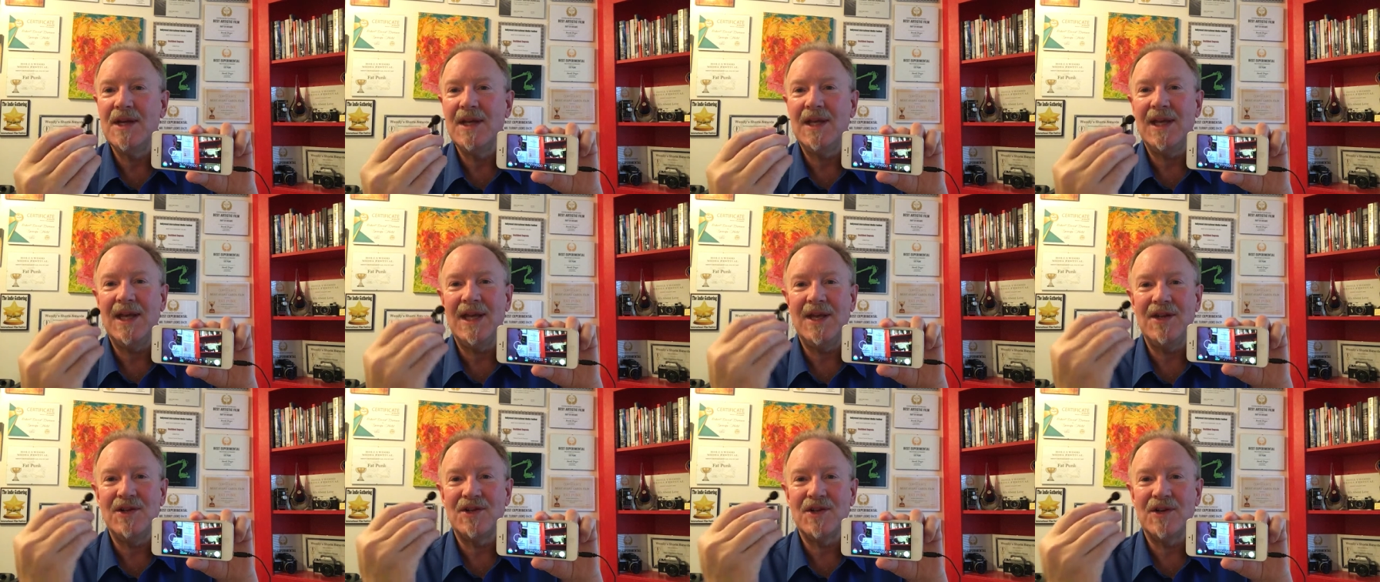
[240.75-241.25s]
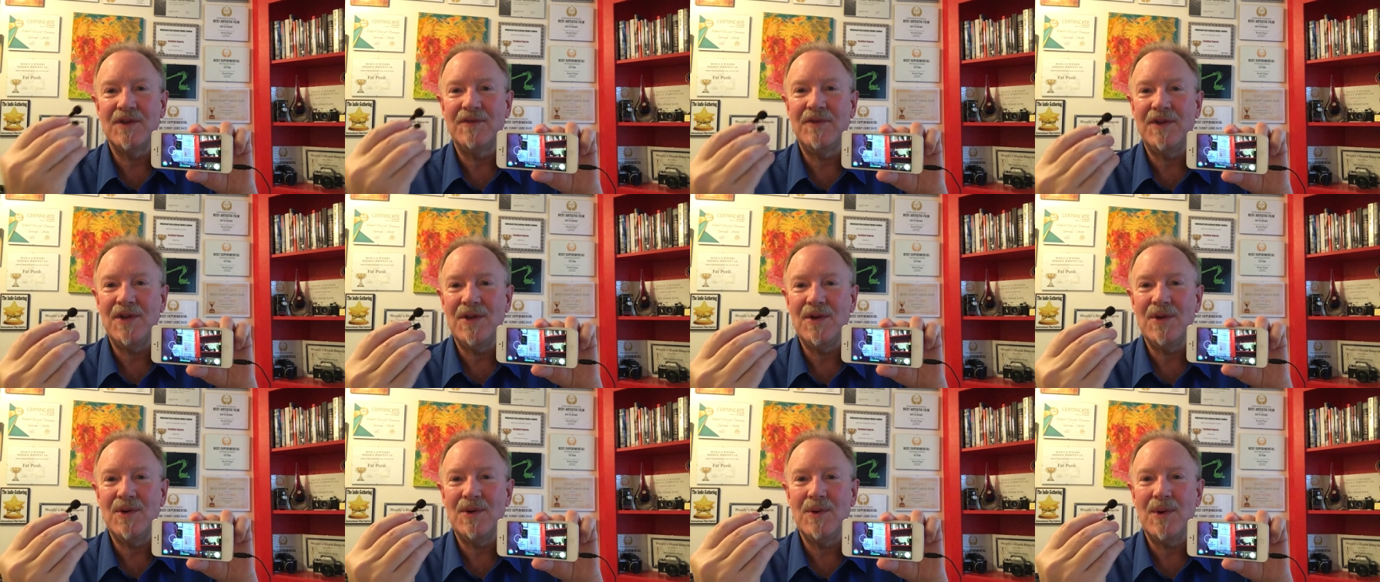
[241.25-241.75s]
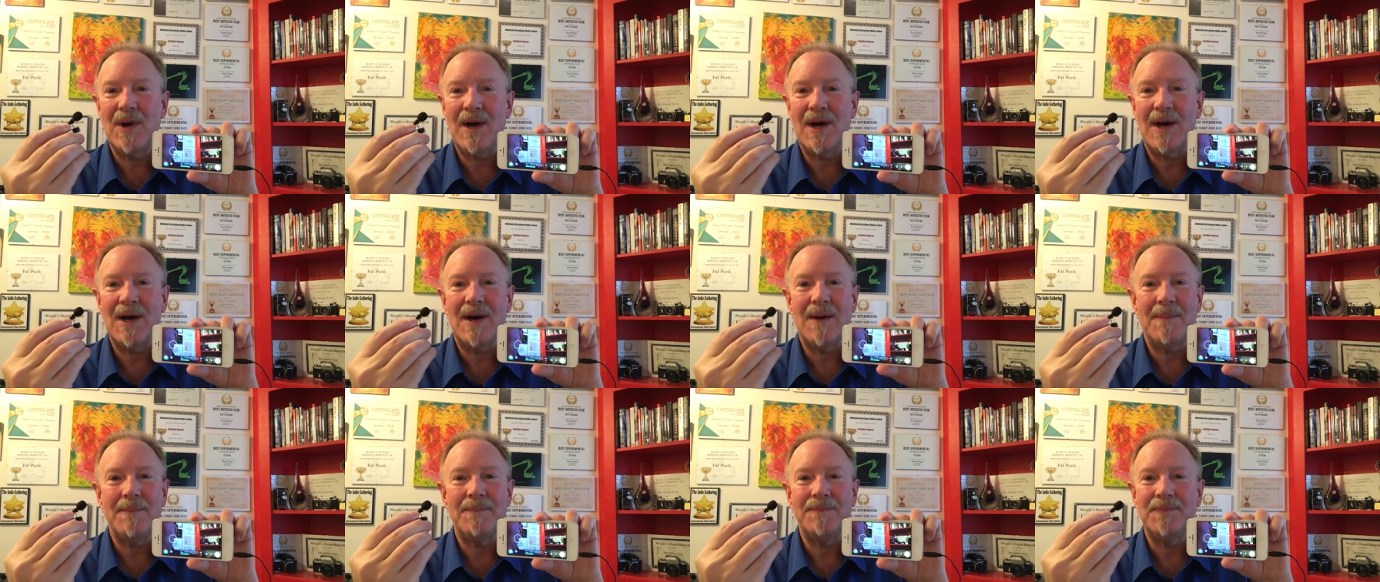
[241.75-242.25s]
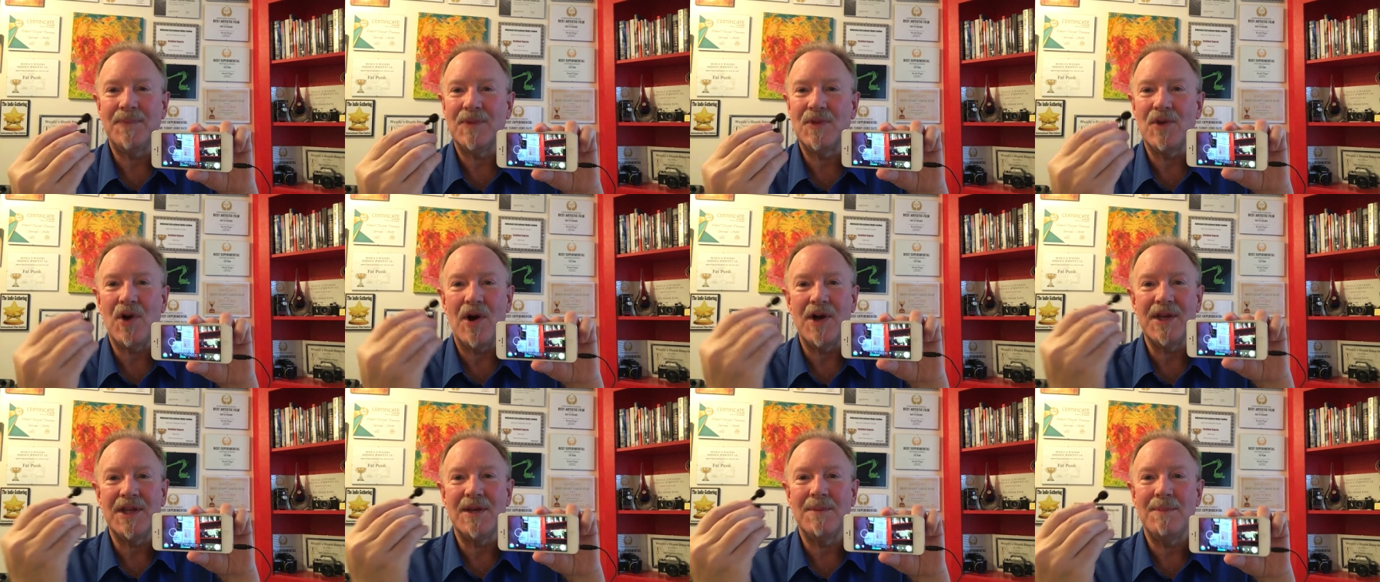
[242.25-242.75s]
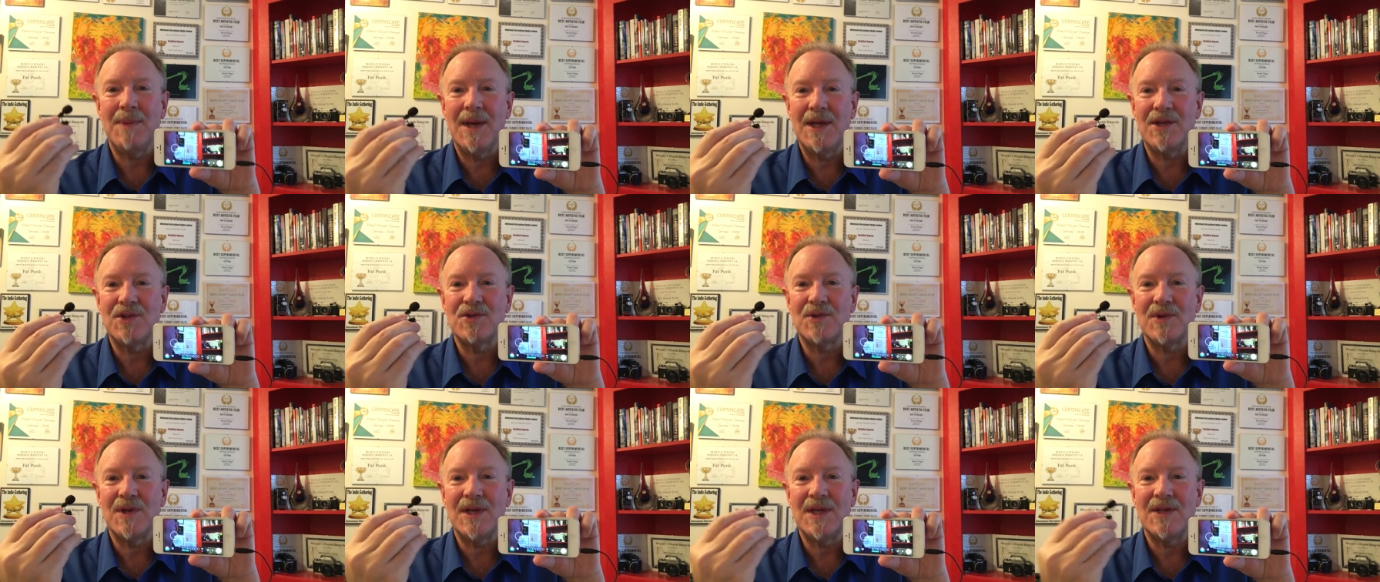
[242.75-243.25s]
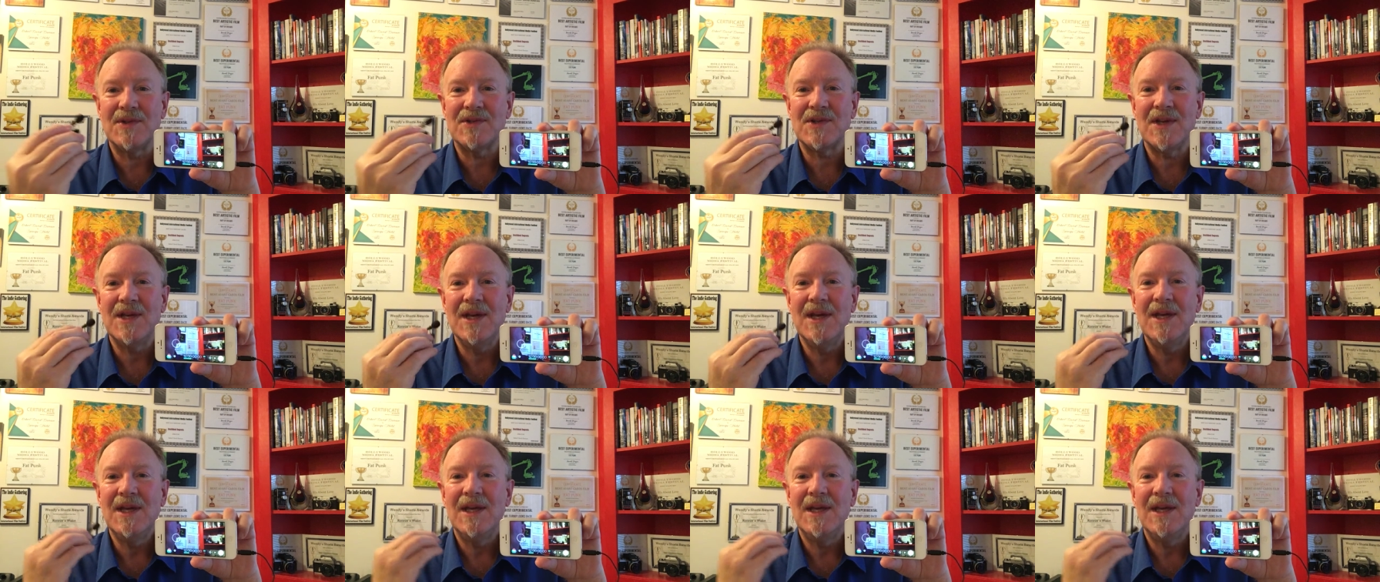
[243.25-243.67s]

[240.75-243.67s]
interview documentaries.